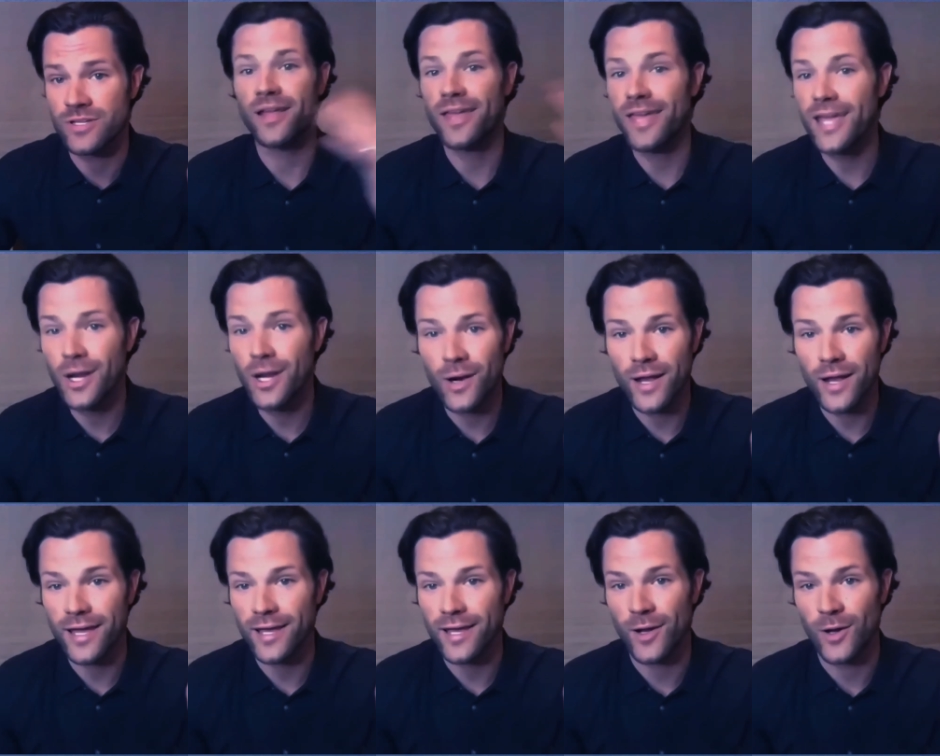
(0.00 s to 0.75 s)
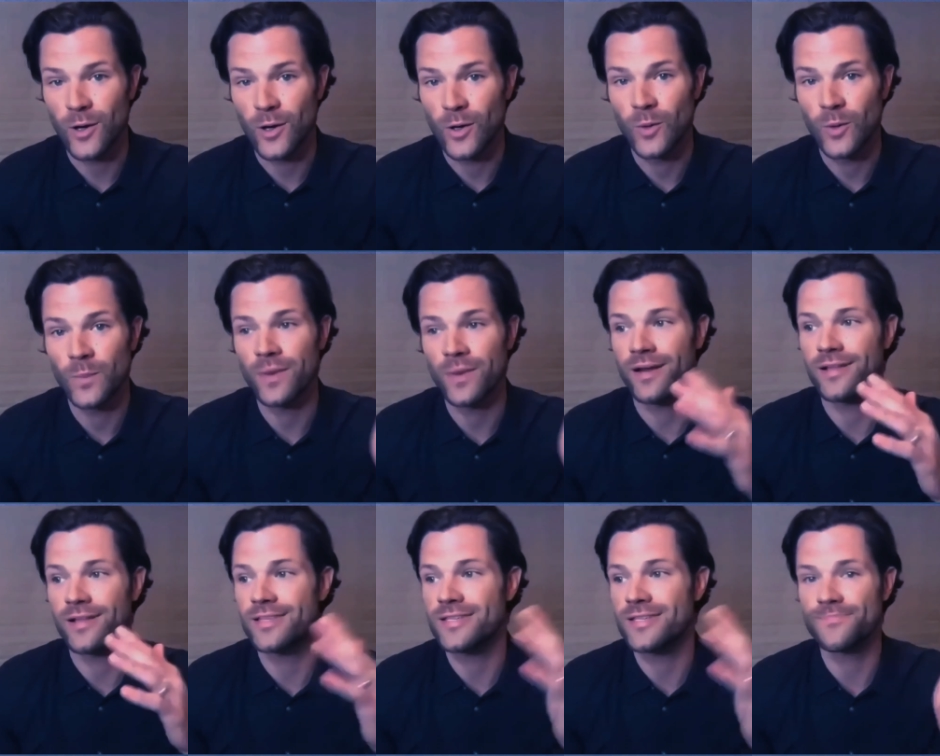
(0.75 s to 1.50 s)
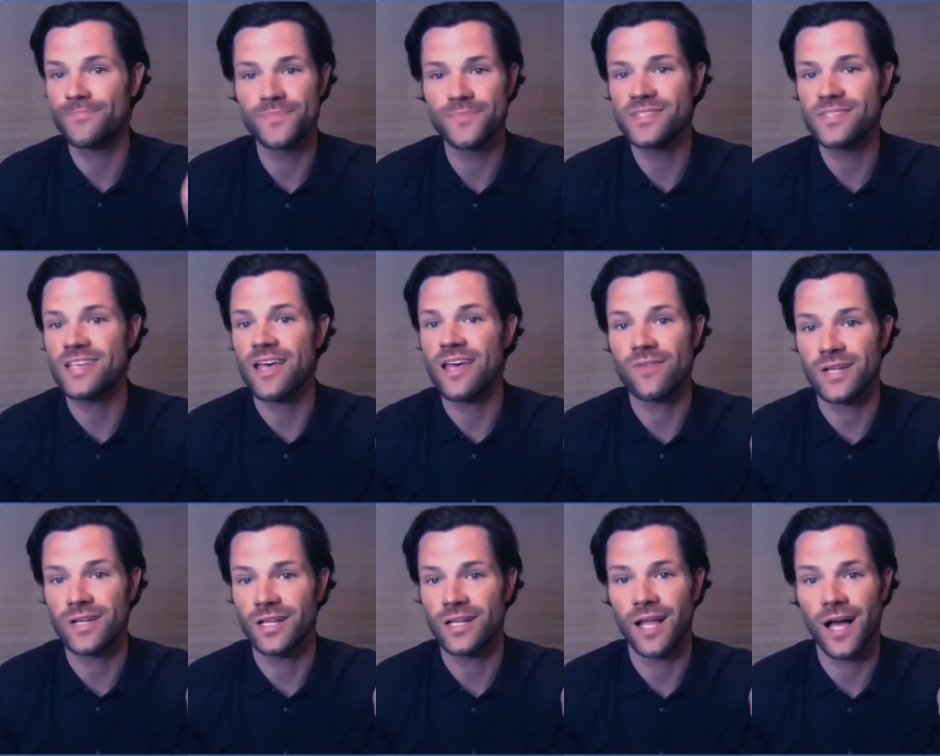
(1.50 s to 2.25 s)
But here I get home and it's
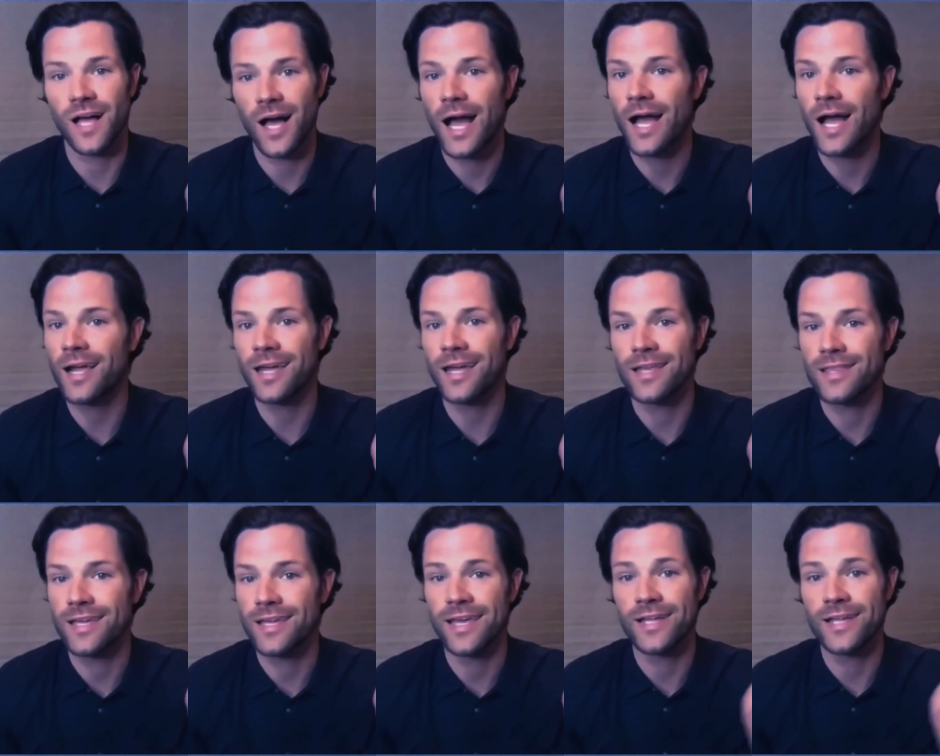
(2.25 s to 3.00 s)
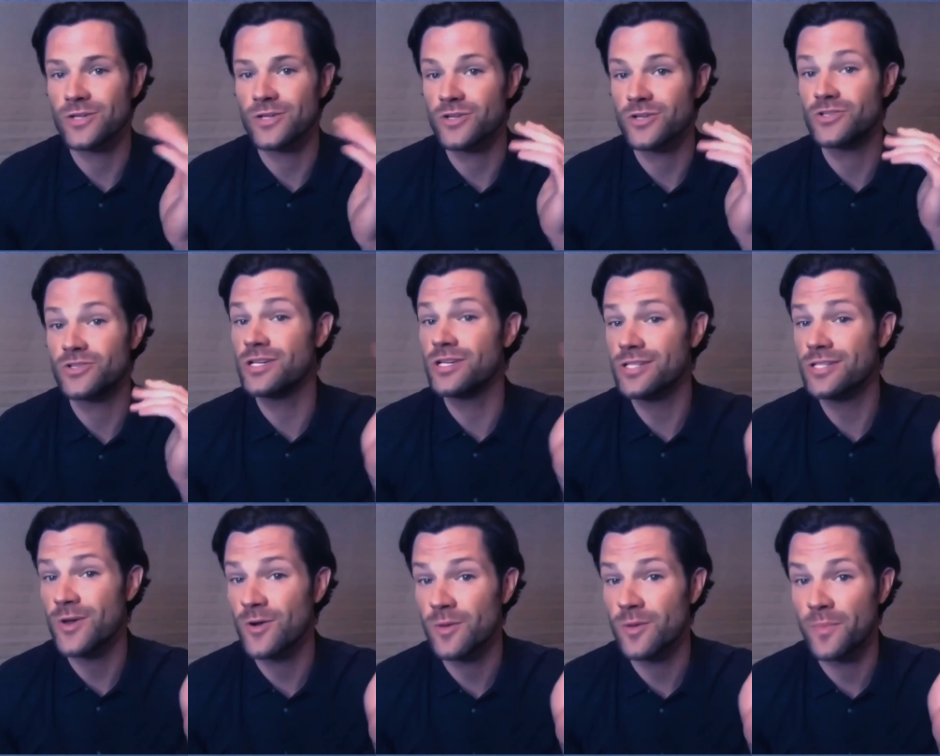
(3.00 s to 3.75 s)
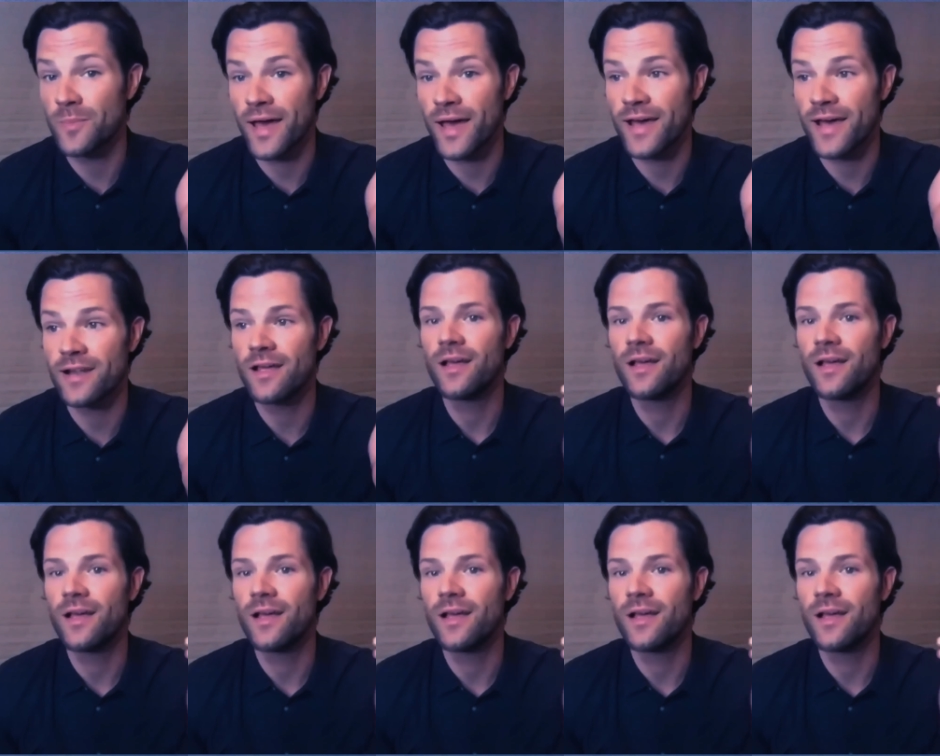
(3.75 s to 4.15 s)
7 o'clock and the kids are just going to bed.